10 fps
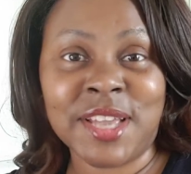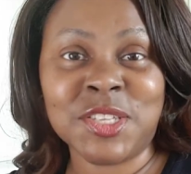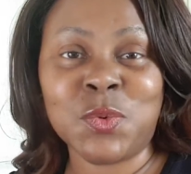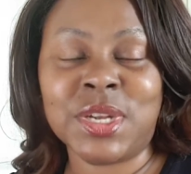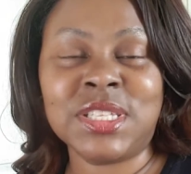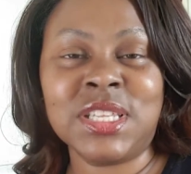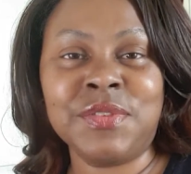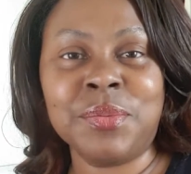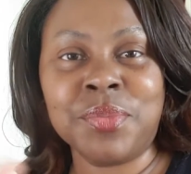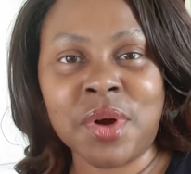I just wanted to
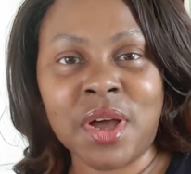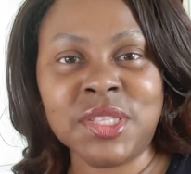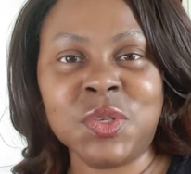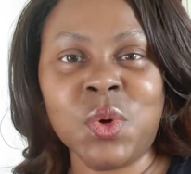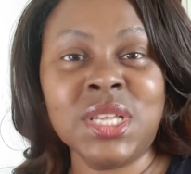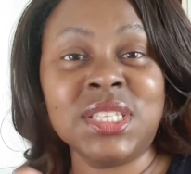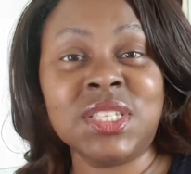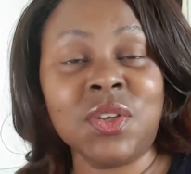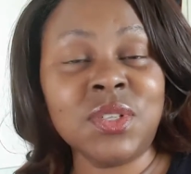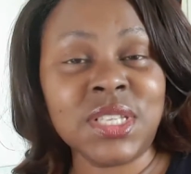leave it broad. So
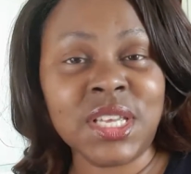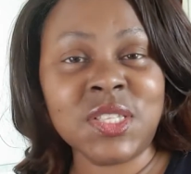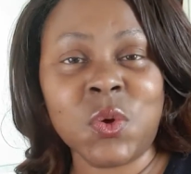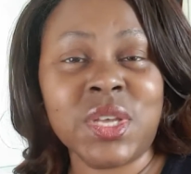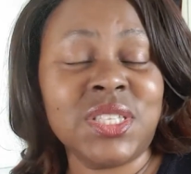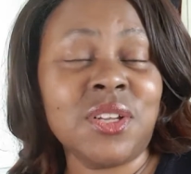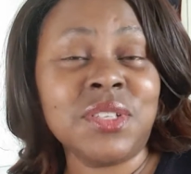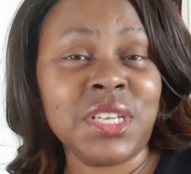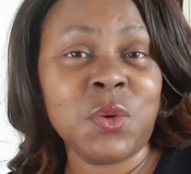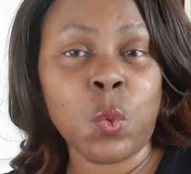consulting. So
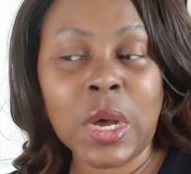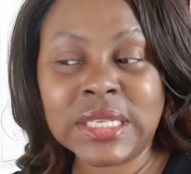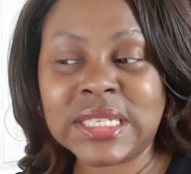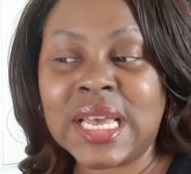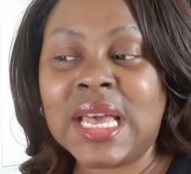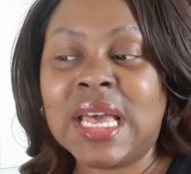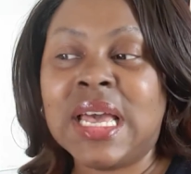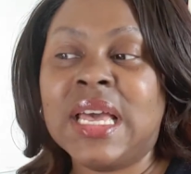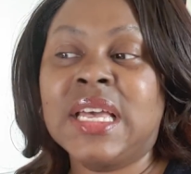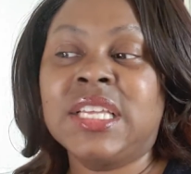consulting in what?
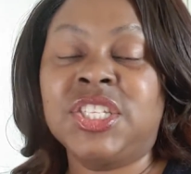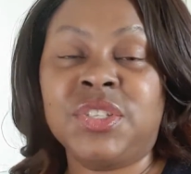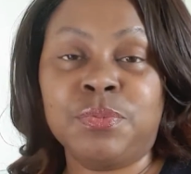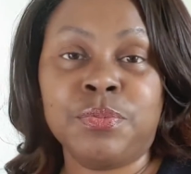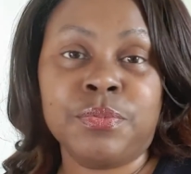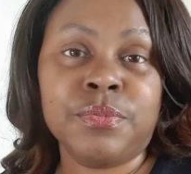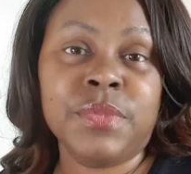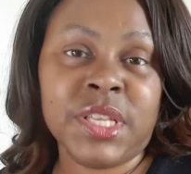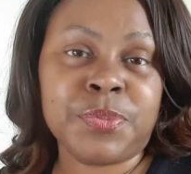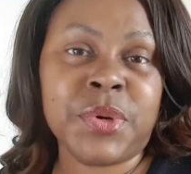
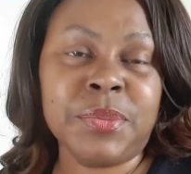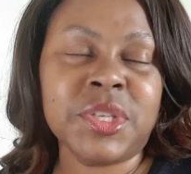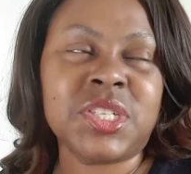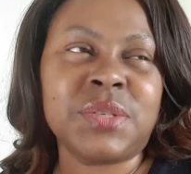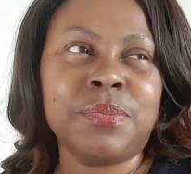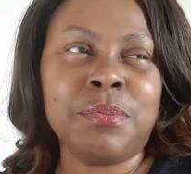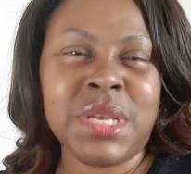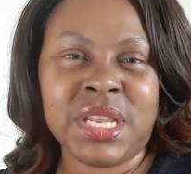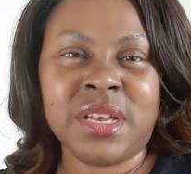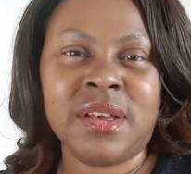It's pretty much
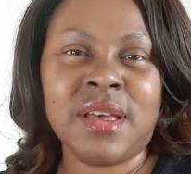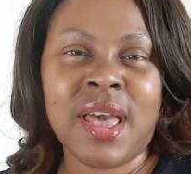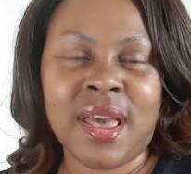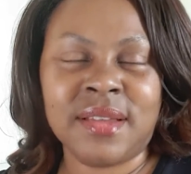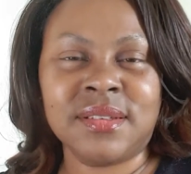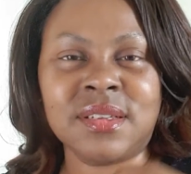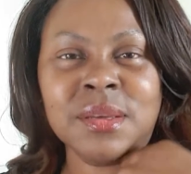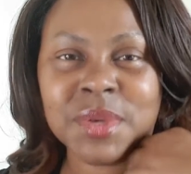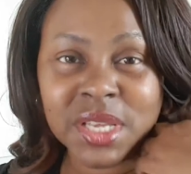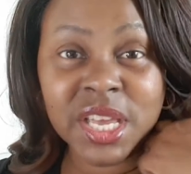media and
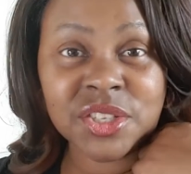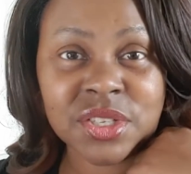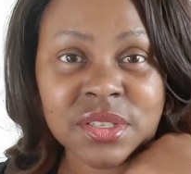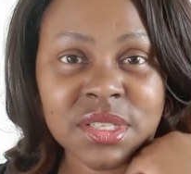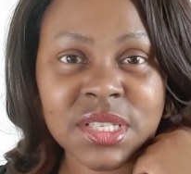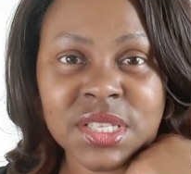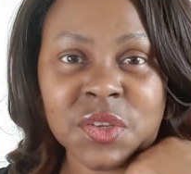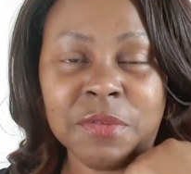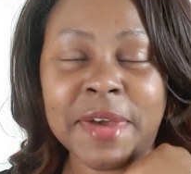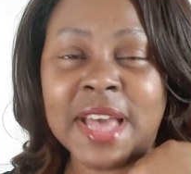communications.
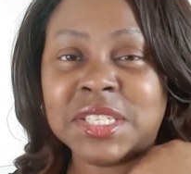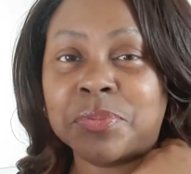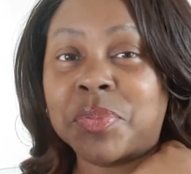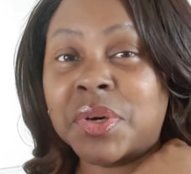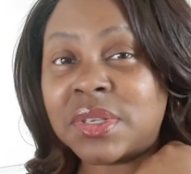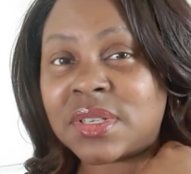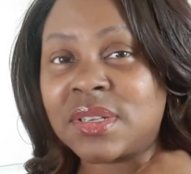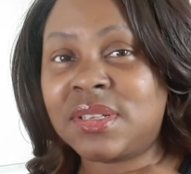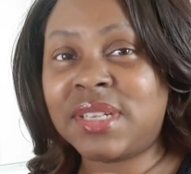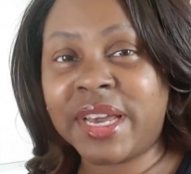So if I had to
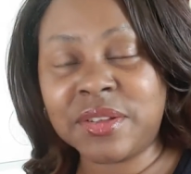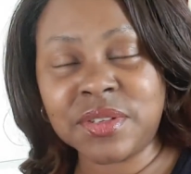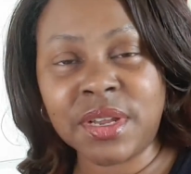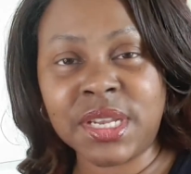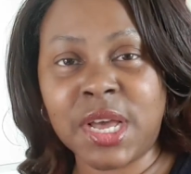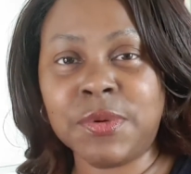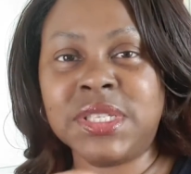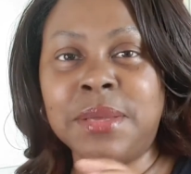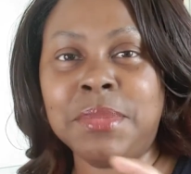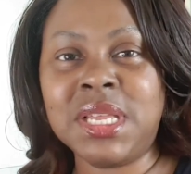put titles on it, I would
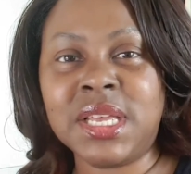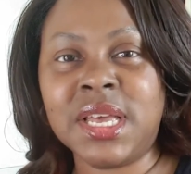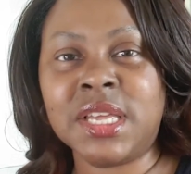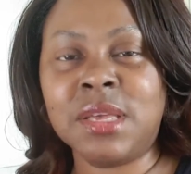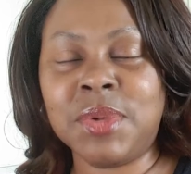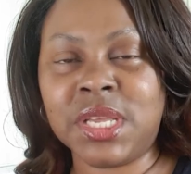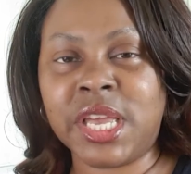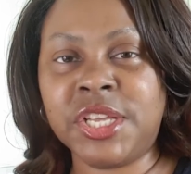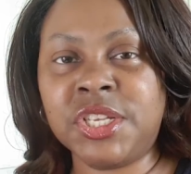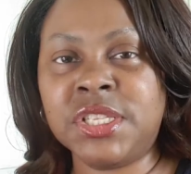say media and
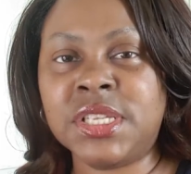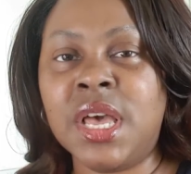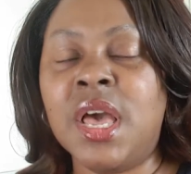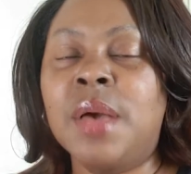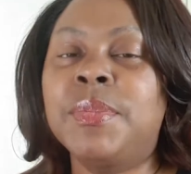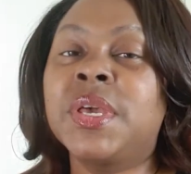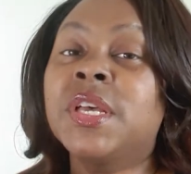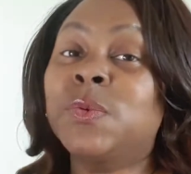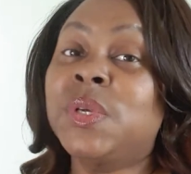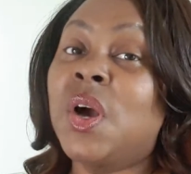communications,
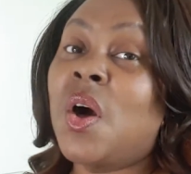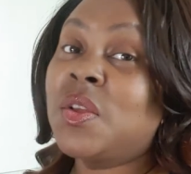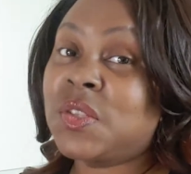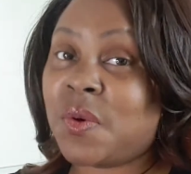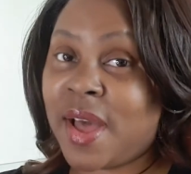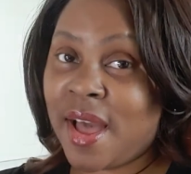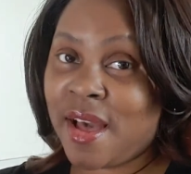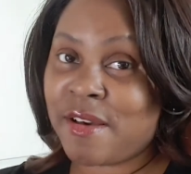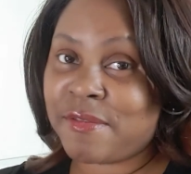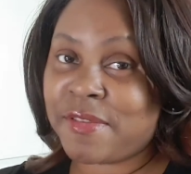because we also
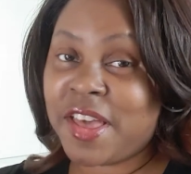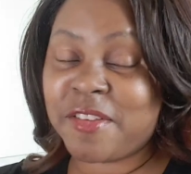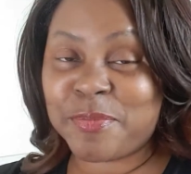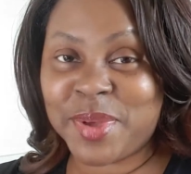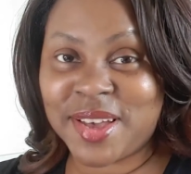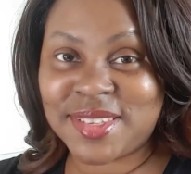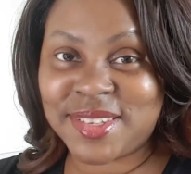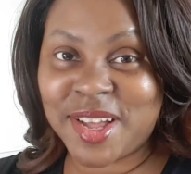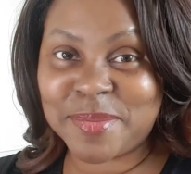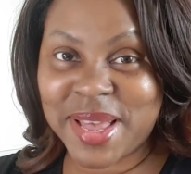have FBI
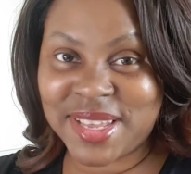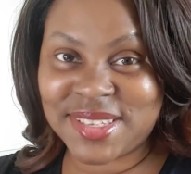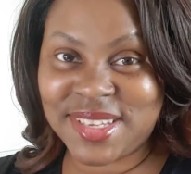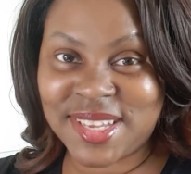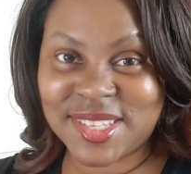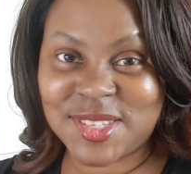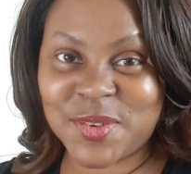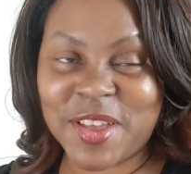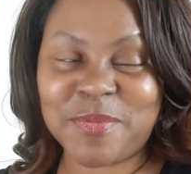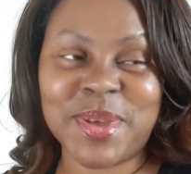Style magazine.
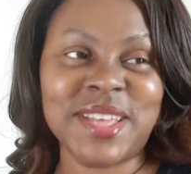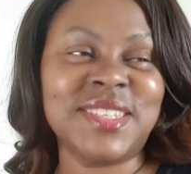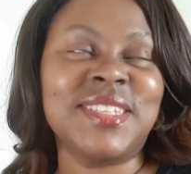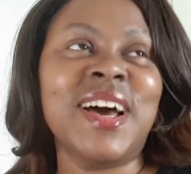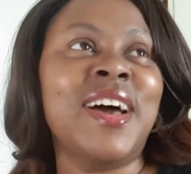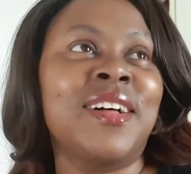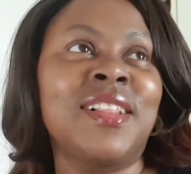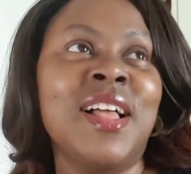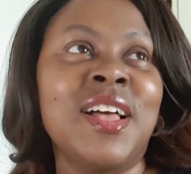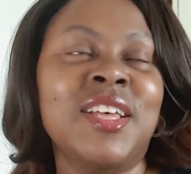So FBI
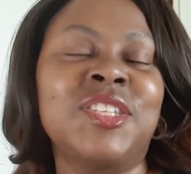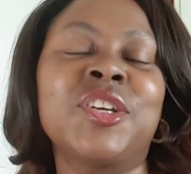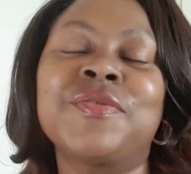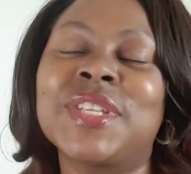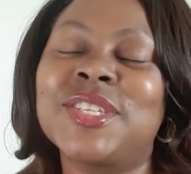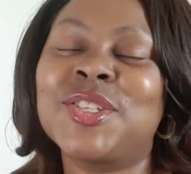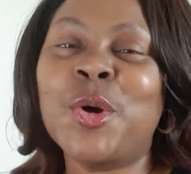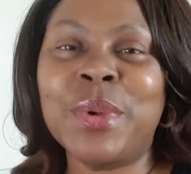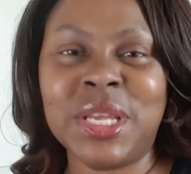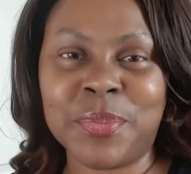Style serves
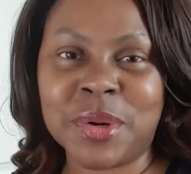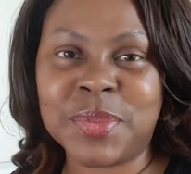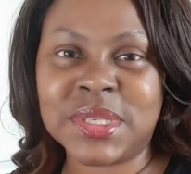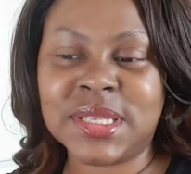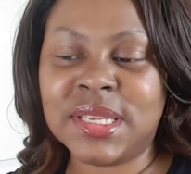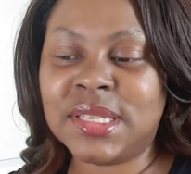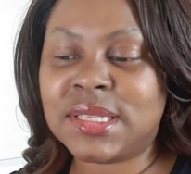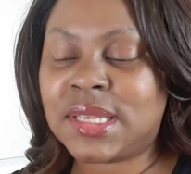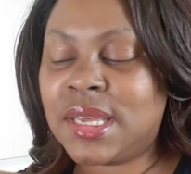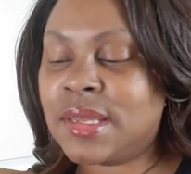so many
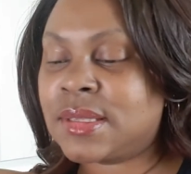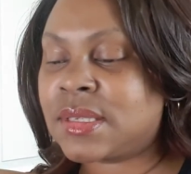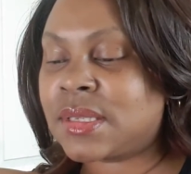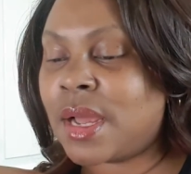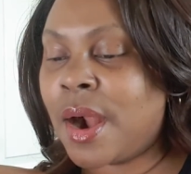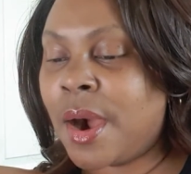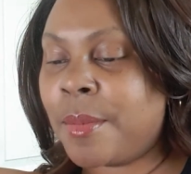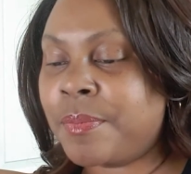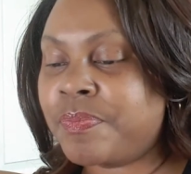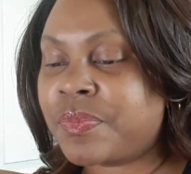purposes. It's
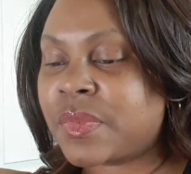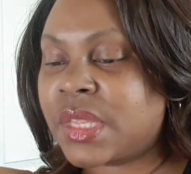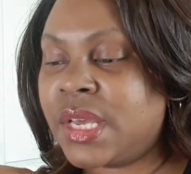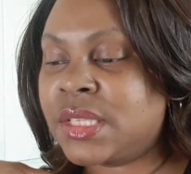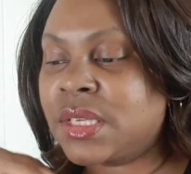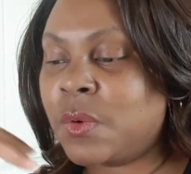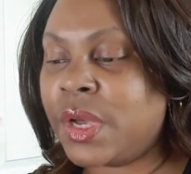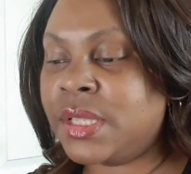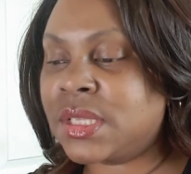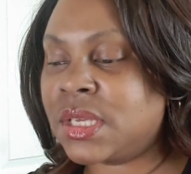an
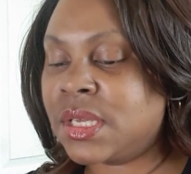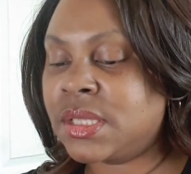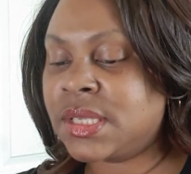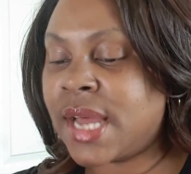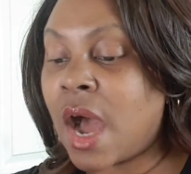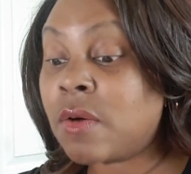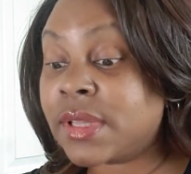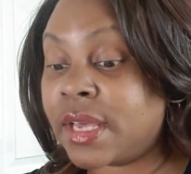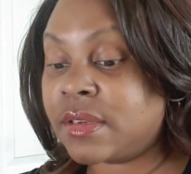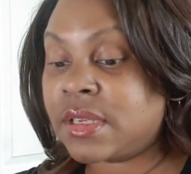
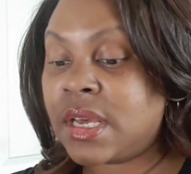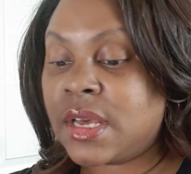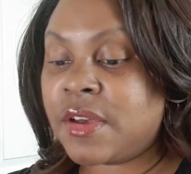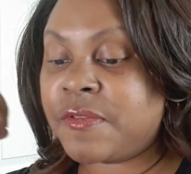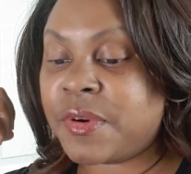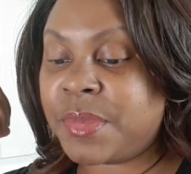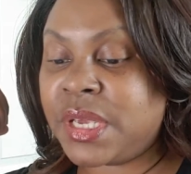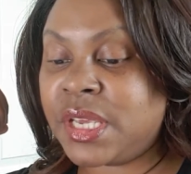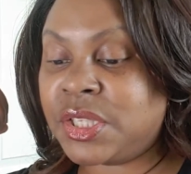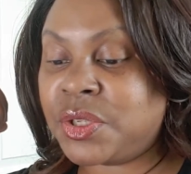outlet for
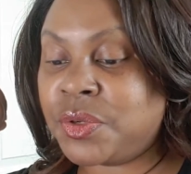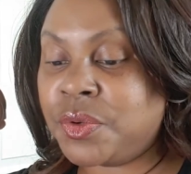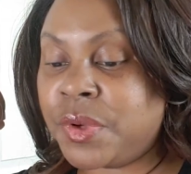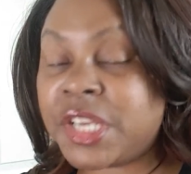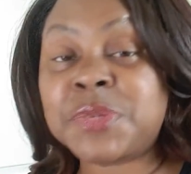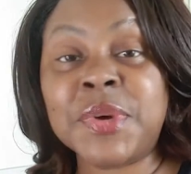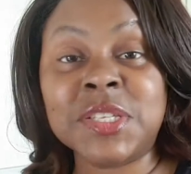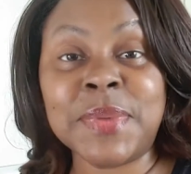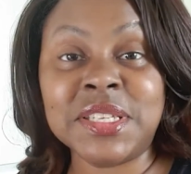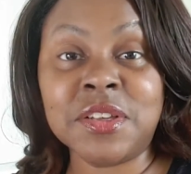me to
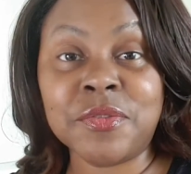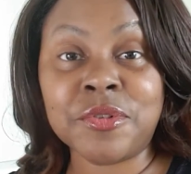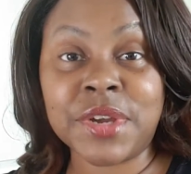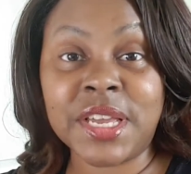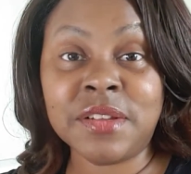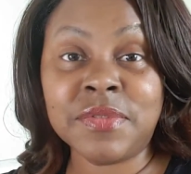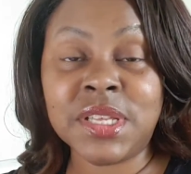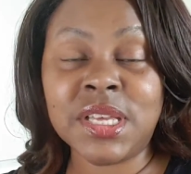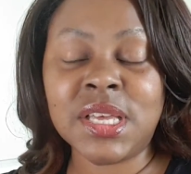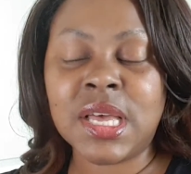express myself
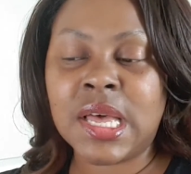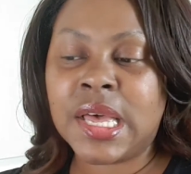creatively.